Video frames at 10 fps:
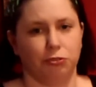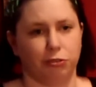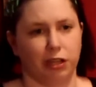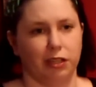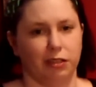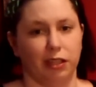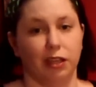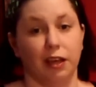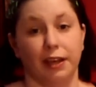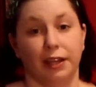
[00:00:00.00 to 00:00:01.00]
crazy.
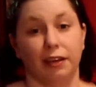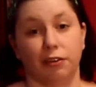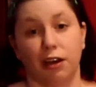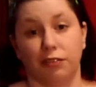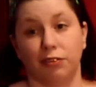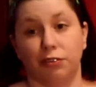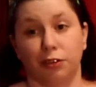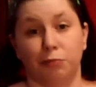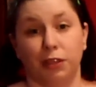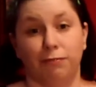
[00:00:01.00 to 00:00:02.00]
Now, it also
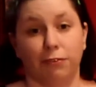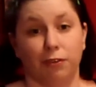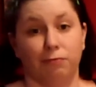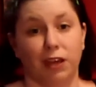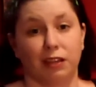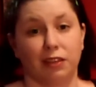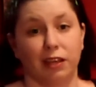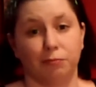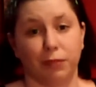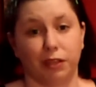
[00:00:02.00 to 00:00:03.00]
could be for the fact
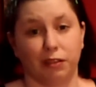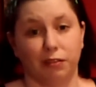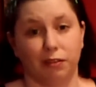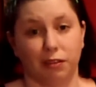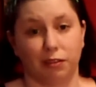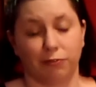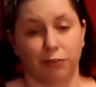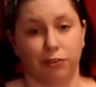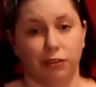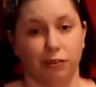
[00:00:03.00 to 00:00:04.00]
that because this is the
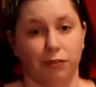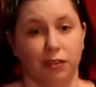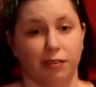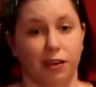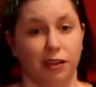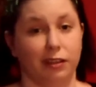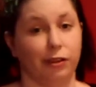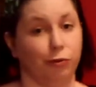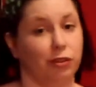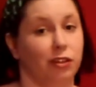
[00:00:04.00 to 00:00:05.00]
first year of this con,
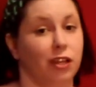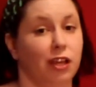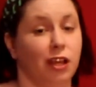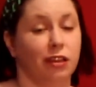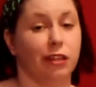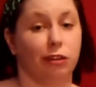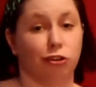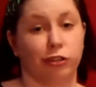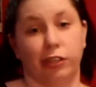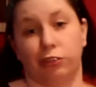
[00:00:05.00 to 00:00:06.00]
there wasn't the
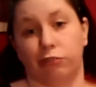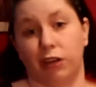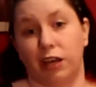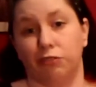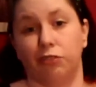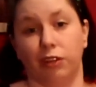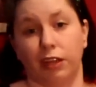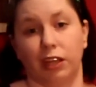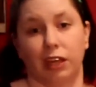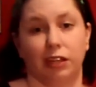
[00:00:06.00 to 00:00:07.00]
largest crowd, so
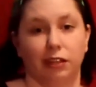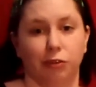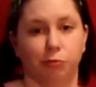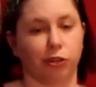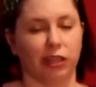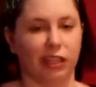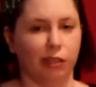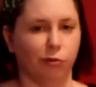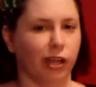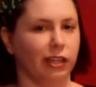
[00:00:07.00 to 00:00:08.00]
they had a little more
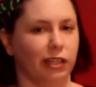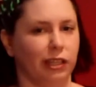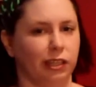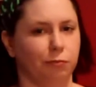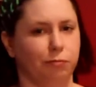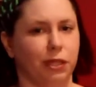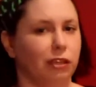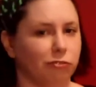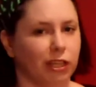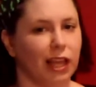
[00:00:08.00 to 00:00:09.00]
leeway to
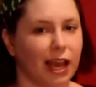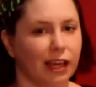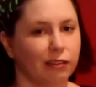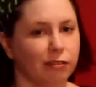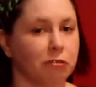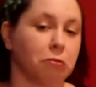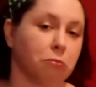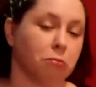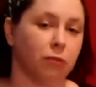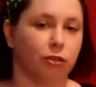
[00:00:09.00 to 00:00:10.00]
be relaxed.
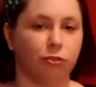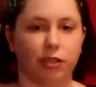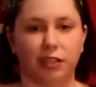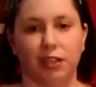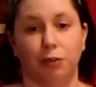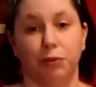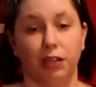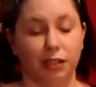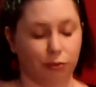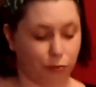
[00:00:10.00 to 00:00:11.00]
Who could tell?
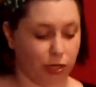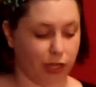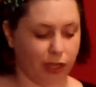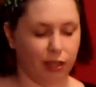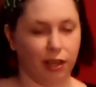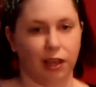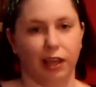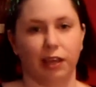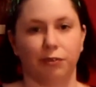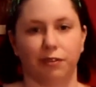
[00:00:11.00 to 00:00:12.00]
But either way,
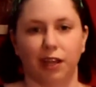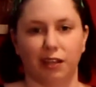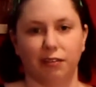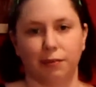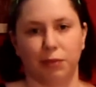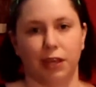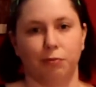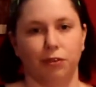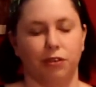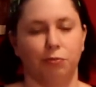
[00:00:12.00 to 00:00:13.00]
it was nice to be
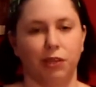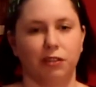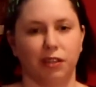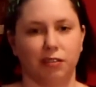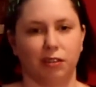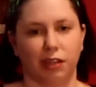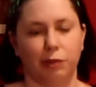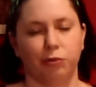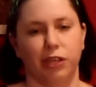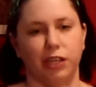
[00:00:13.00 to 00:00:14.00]
able to speak to a
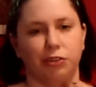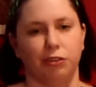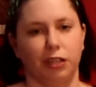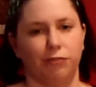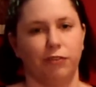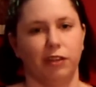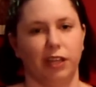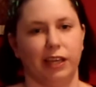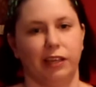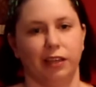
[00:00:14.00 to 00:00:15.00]
celebrity and you didn't feel
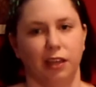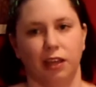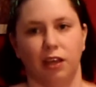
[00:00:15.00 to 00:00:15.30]
like